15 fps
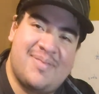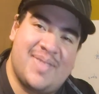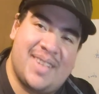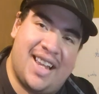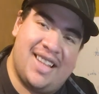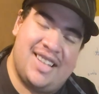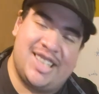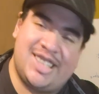
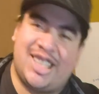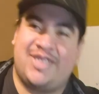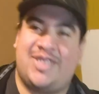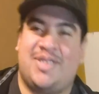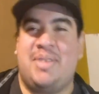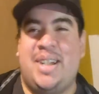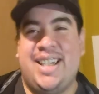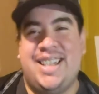And that's all
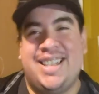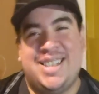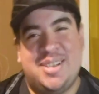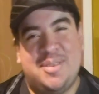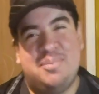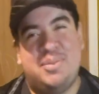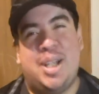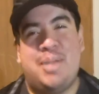from me.
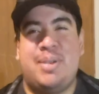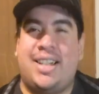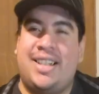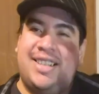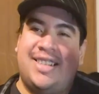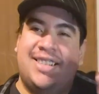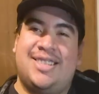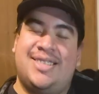Bye
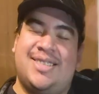bye.